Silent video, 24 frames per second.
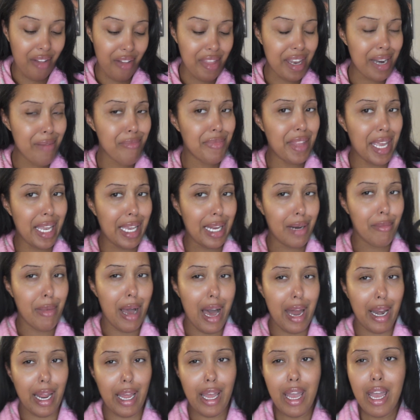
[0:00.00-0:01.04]
that I'm thinking
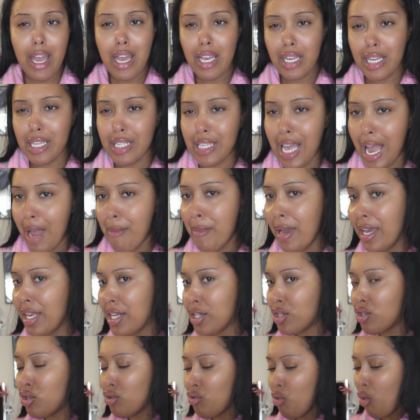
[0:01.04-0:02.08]
about it, because I made
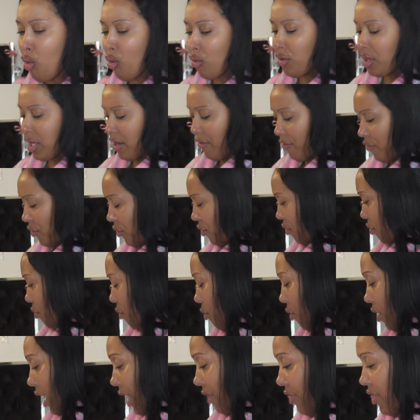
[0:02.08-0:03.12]
it two different
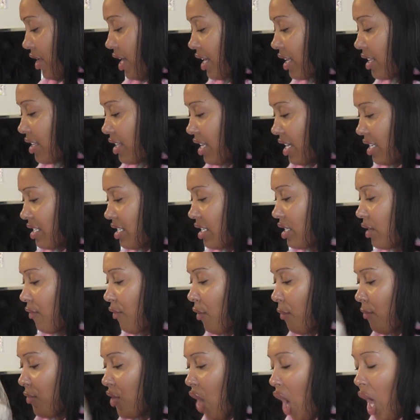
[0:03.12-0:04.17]
order. Oh, I think this is
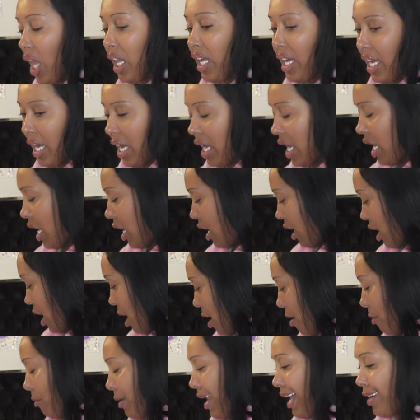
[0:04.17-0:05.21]
from Dollar Head,
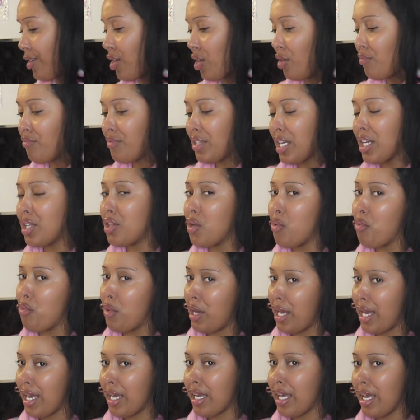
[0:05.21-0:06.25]
but I don't think the
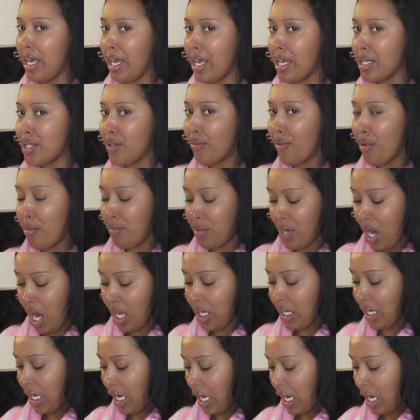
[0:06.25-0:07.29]
wig is from
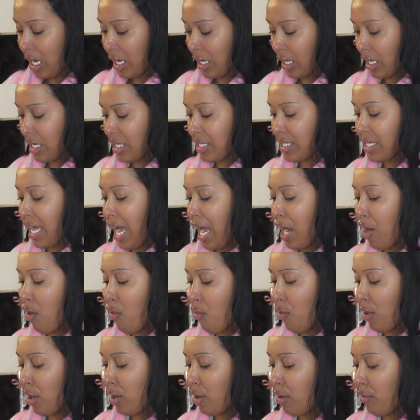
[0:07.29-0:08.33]
Dollar Head because I
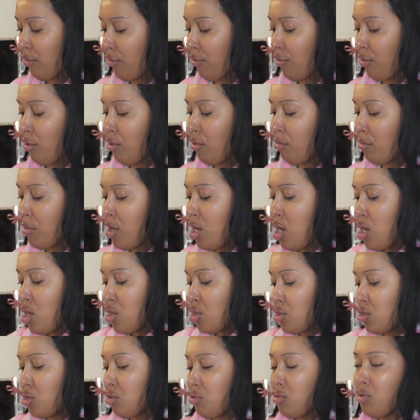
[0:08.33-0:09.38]
ordered from
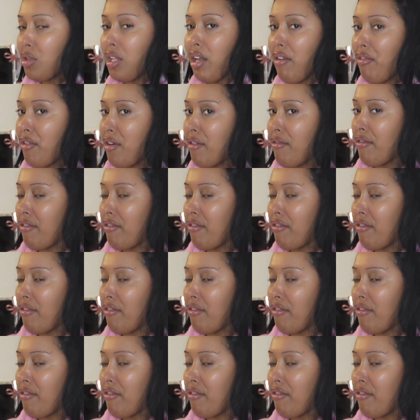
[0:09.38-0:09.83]
two different